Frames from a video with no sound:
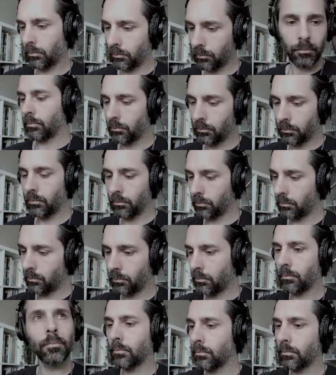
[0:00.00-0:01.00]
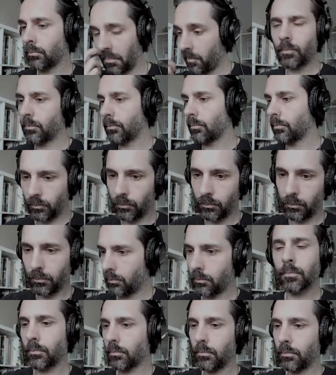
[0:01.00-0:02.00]
which you just sort of paint on,
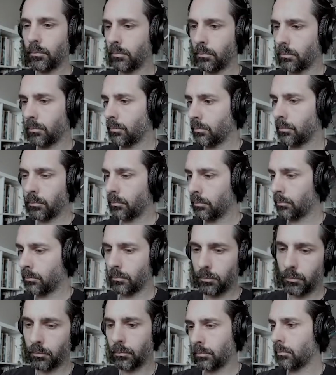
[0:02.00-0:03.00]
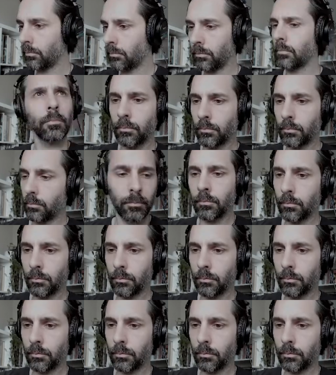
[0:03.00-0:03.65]
and then after it dries you can just